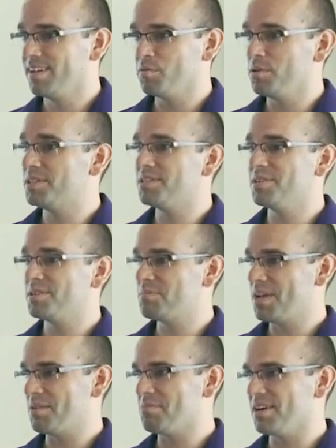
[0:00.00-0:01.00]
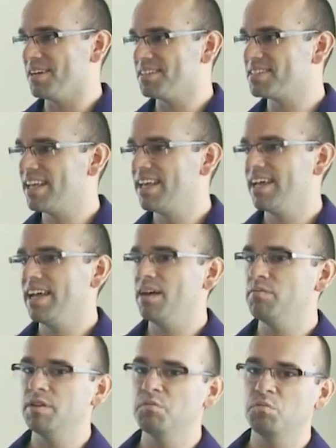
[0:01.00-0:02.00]
research papers.
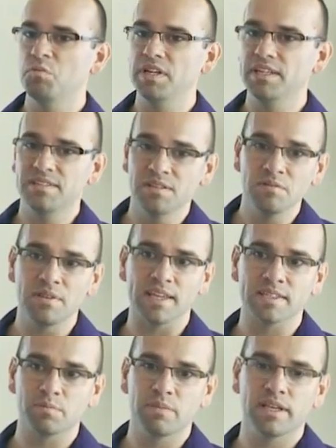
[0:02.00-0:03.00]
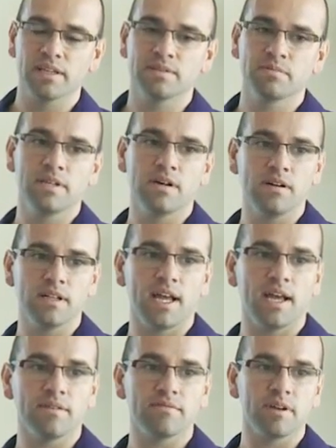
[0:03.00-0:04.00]
I mean, we do this because we all
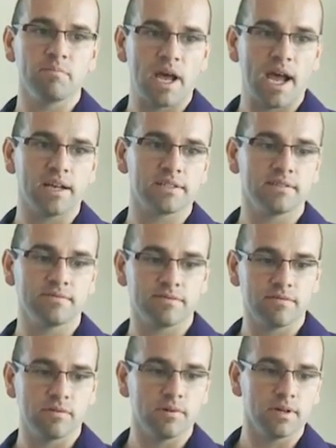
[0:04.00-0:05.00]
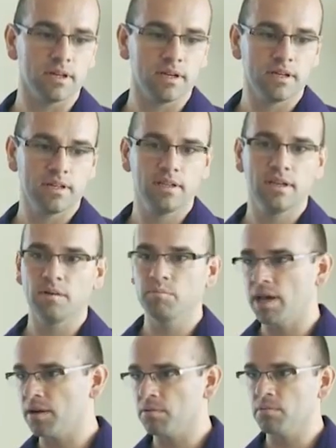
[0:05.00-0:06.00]
have a passion for a
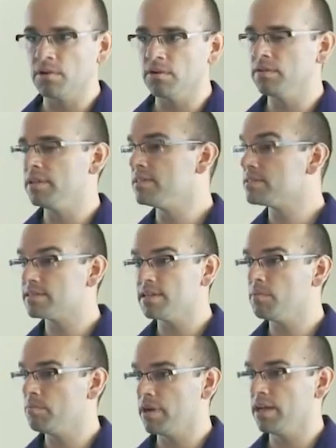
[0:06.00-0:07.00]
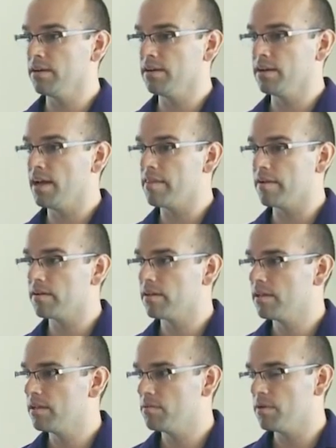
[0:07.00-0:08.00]
better world in some way or another.
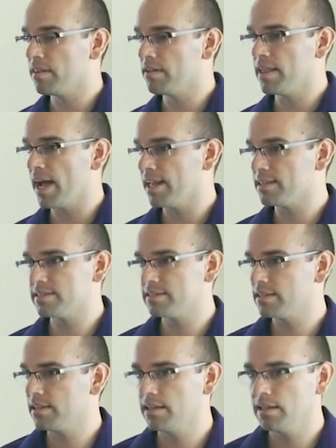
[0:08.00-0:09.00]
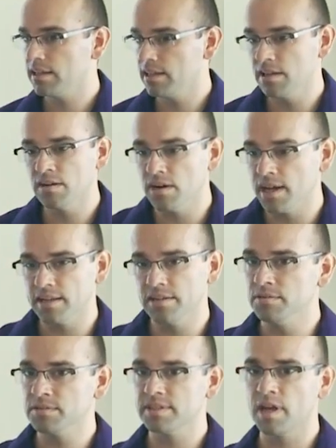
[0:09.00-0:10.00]
Whether that's, I
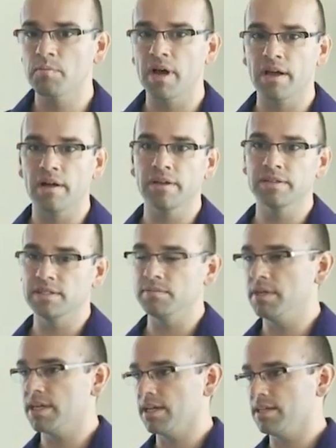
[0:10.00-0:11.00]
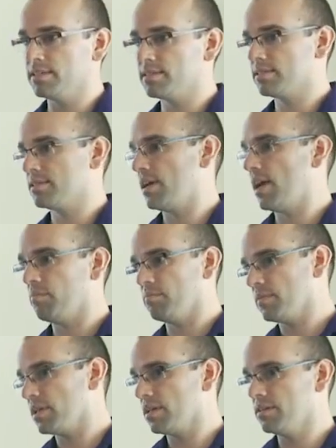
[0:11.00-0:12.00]
do cell biology because
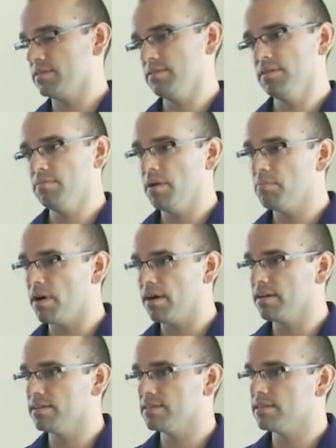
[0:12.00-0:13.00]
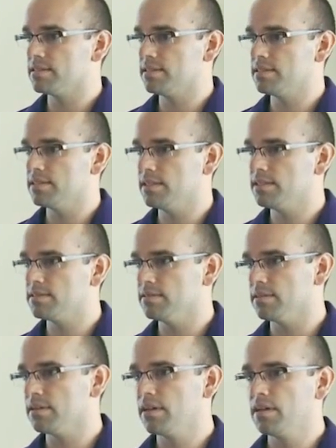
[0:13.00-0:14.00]
I'm concerned about Parkinson's disease,
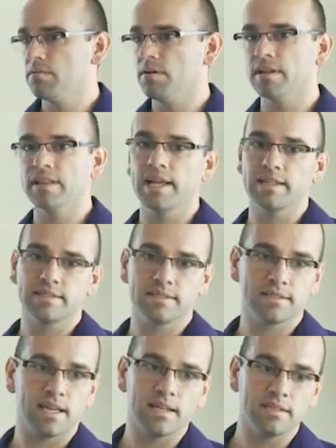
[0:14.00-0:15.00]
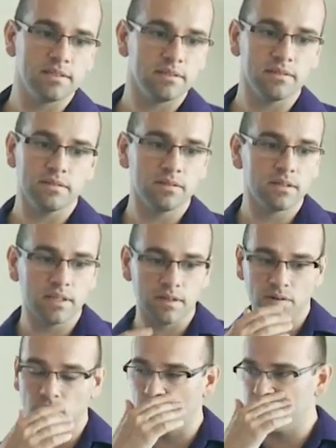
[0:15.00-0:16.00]
or whether that's I do,
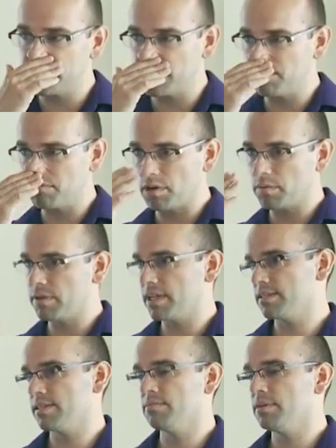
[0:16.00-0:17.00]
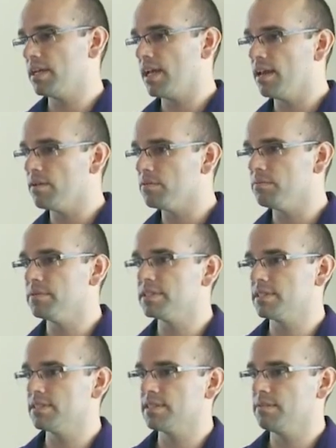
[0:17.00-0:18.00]
qualitative work because I want to end
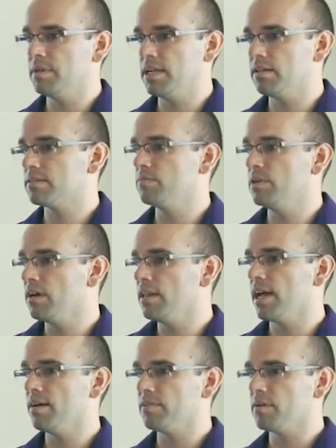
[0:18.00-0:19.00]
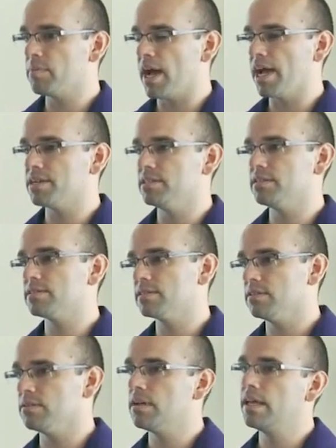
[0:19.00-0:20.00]
homelessness. I mean, we all have our passions.
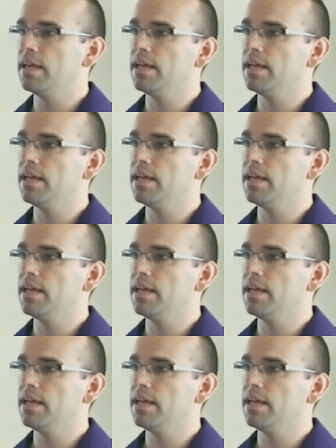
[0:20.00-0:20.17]
So